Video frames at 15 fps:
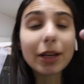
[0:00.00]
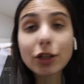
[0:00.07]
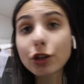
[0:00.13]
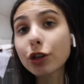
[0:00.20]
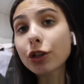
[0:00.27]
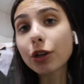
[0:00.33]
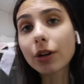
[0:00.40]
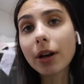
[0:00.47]
Make
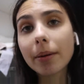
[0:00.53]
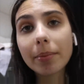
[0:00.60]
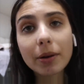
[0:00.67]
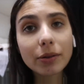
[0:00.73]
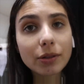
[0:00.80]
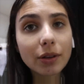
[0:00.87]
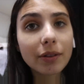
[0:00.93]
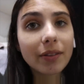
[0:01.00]
sure to turn on
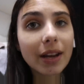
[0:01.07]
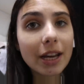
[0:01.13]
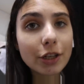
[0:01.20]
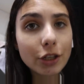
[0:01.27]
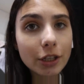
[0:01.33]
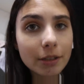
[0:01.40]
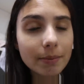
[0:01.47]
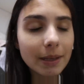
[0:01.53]
post
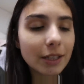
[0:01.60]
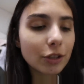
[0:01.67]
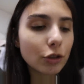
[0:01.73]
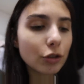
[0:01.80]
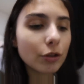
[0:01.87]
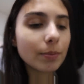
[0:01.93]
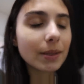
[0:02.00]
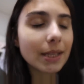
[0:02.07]
notifications because
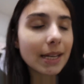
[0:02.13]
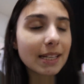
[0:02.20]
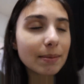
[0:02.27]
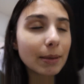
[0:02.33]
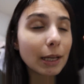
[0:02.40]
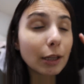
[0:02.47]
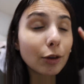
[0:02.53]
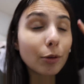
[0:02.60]
YouTube stays
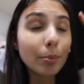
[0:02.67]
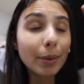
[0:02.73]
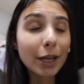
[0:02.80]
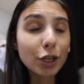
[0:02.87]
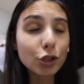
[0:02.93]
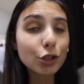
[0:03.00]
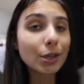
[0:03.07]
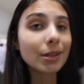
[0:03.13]
being a little
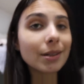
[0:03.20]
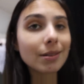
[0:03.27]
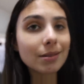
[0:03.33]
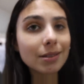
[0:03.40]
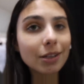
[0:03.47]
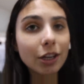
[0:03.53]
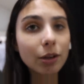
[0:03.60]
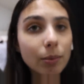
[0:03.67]
bitch and doesn't tell